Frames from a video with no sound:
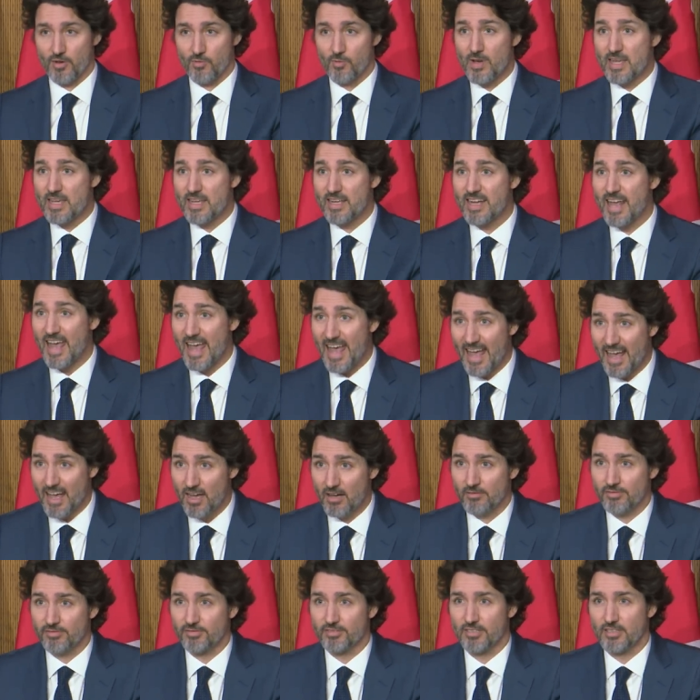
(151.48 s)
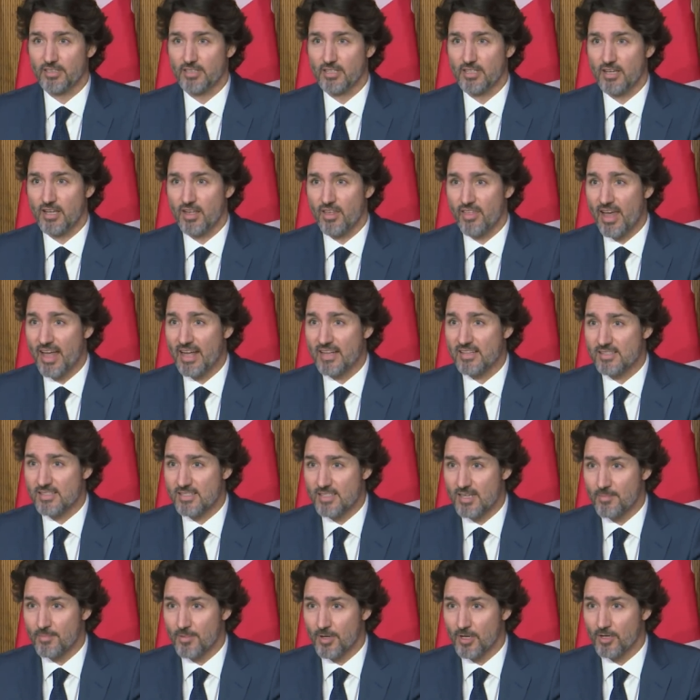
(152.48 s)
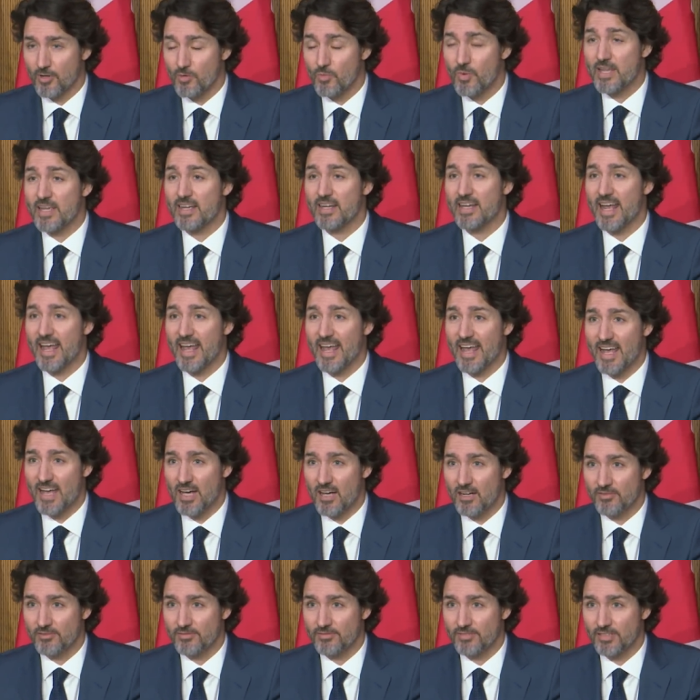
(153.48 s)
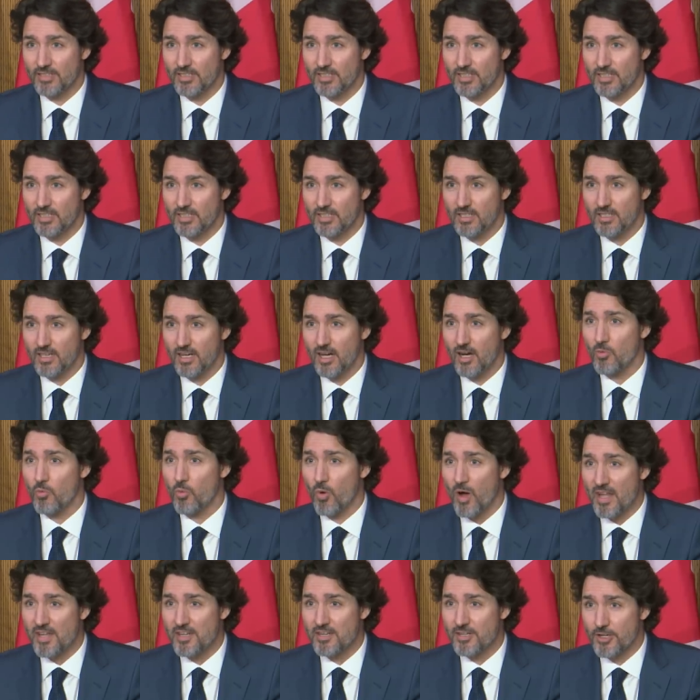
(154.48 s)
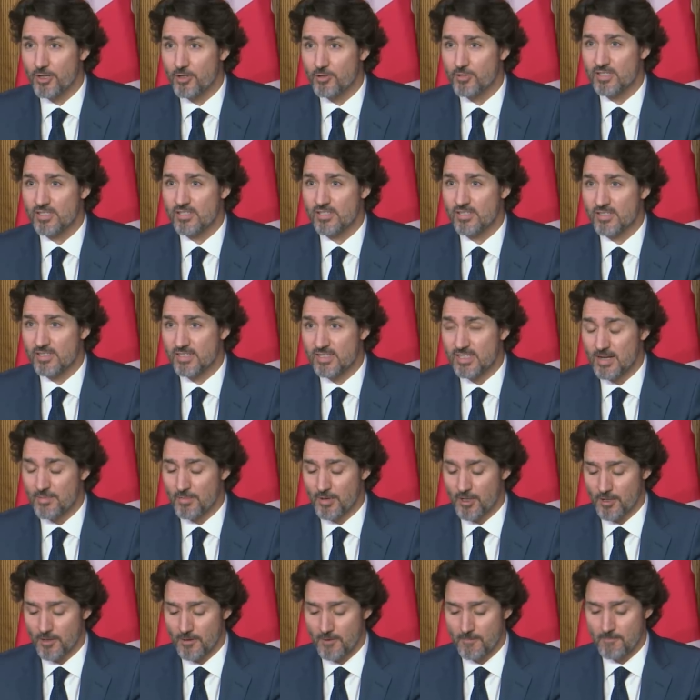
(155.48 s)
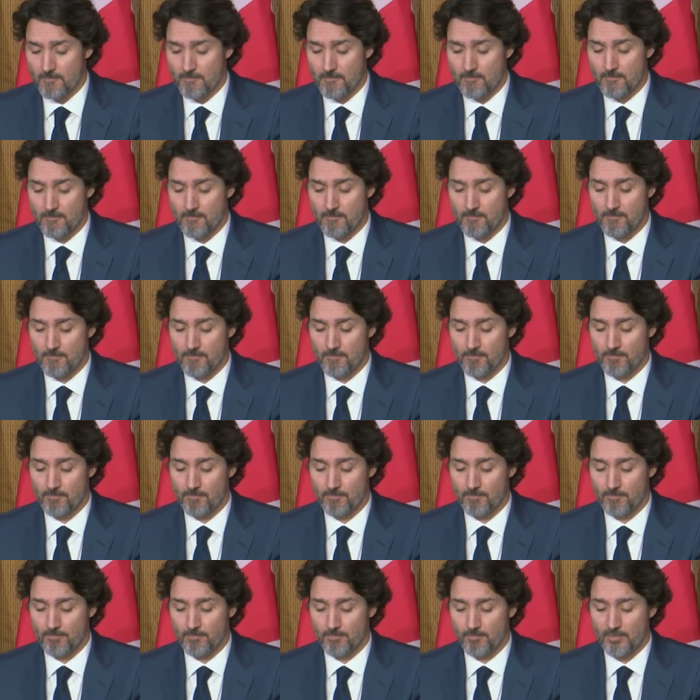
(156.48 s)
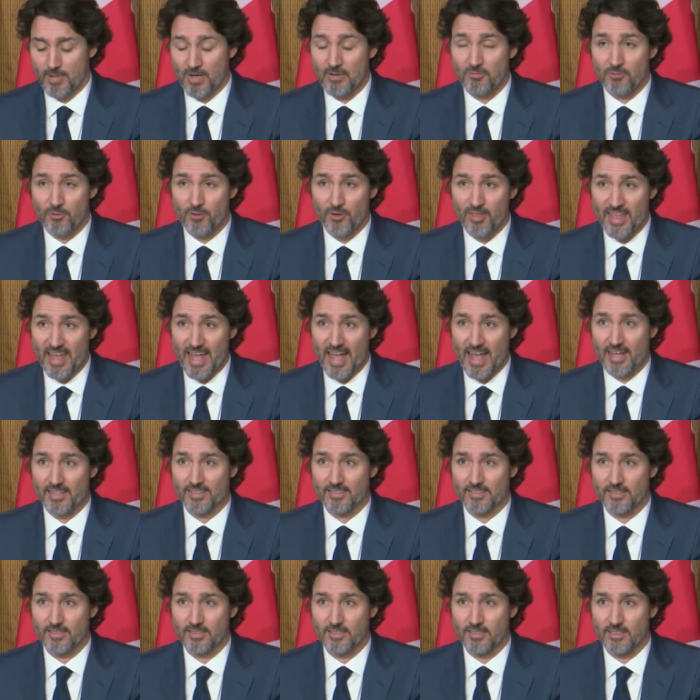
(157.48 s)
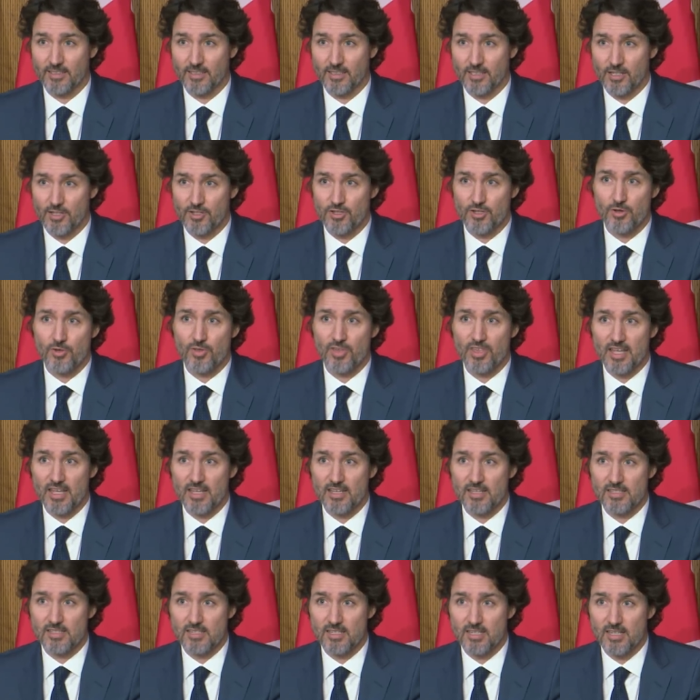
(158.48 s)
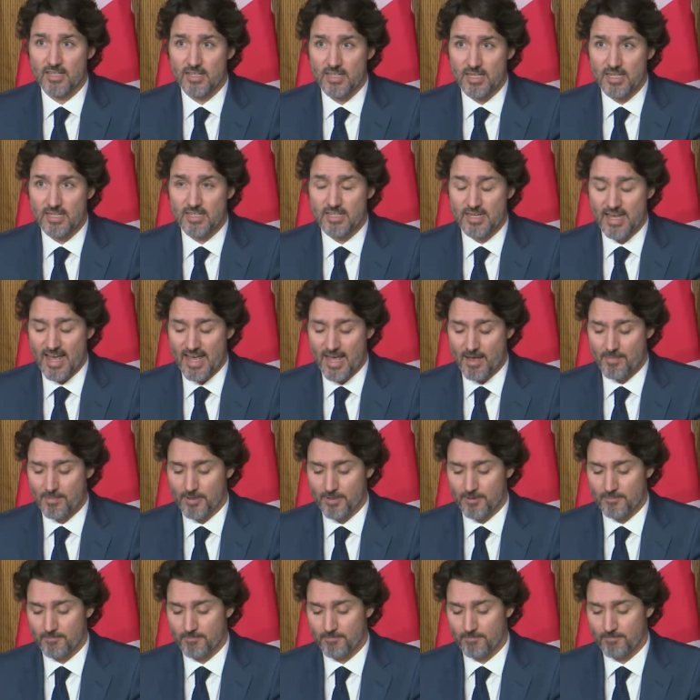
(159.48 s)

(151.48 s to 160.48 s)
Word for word: We can have that summer. We can have a one-dose summer. But for that, two things need to happen.